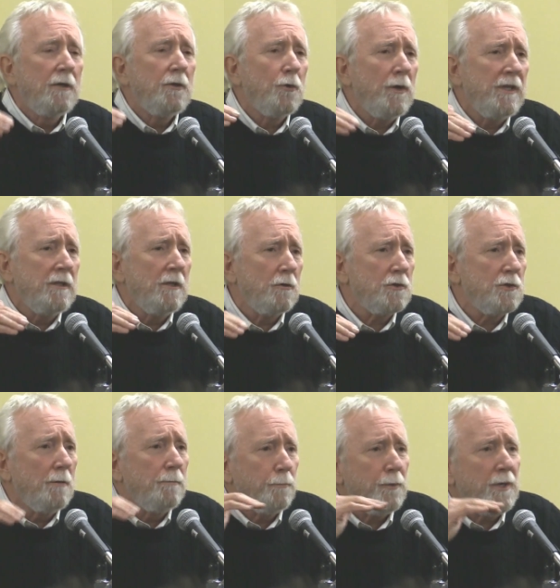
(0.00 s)
during
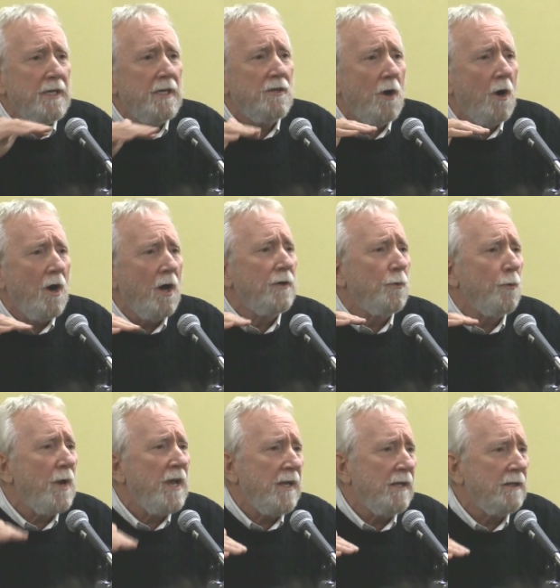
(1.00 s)
those pre dawn
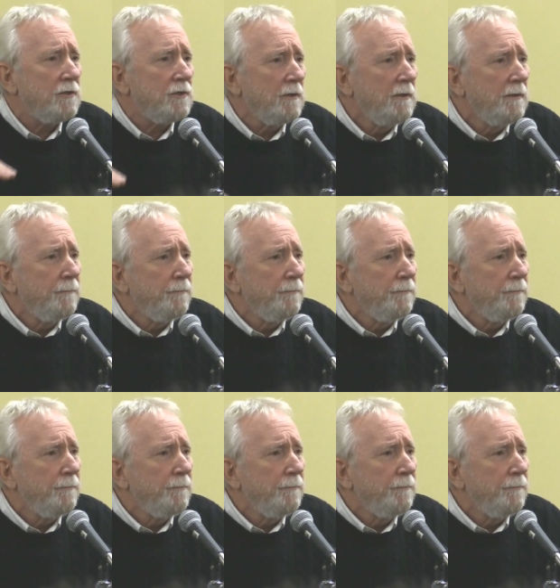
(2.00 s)
raids,